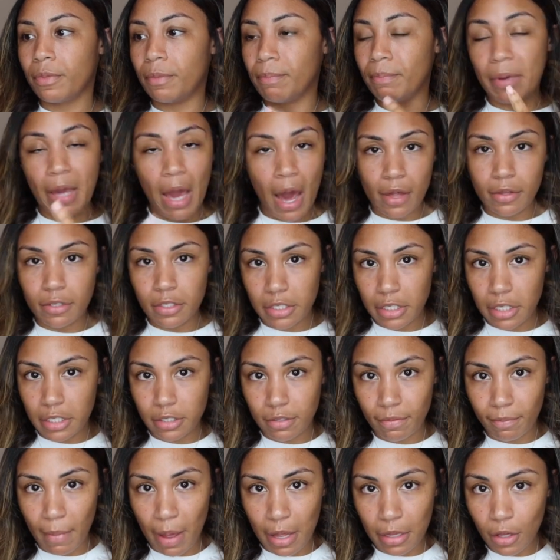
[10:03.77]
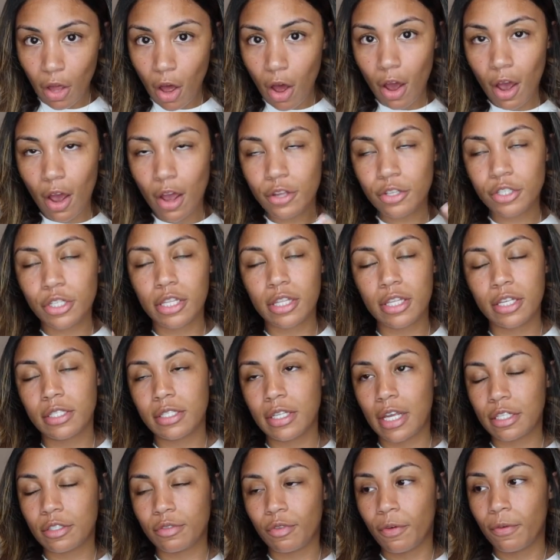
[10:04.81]
behind the scenes of my launch in these
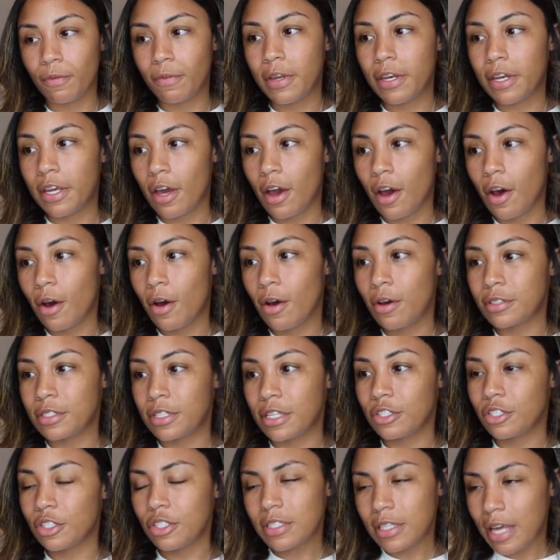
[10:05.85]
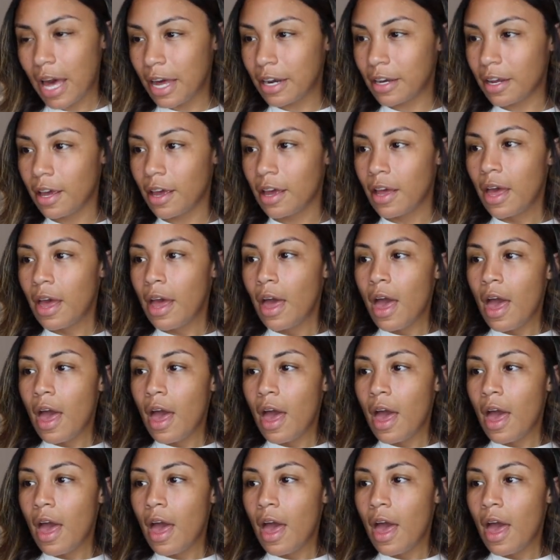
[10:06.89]
next few videos and just kind of